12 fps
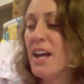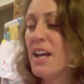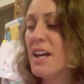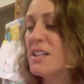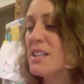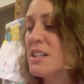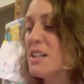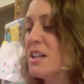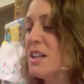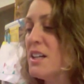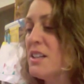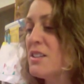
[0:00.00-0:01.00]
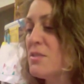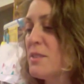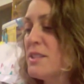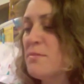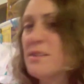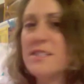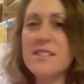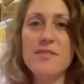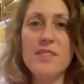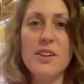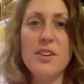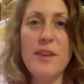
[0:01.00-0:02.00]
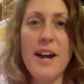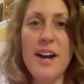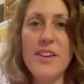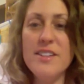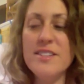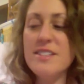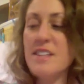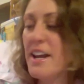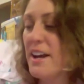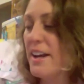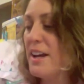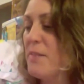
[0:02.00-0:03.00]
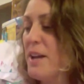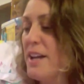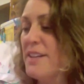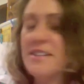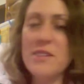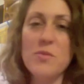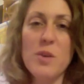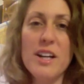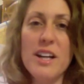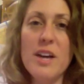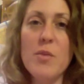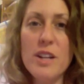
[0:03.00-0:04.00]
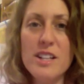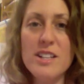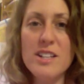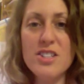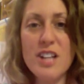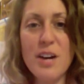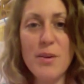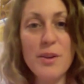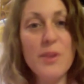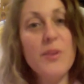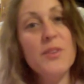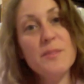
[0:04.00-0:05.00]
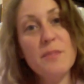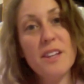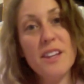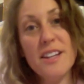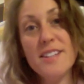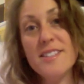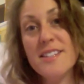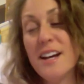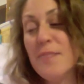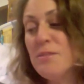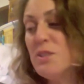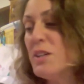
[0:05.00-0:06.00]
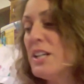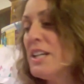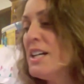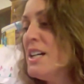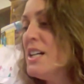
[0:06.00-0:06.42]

And there's recipes that float around, and I got my hands on one, and I wanted to share with you some of the things that I'm doing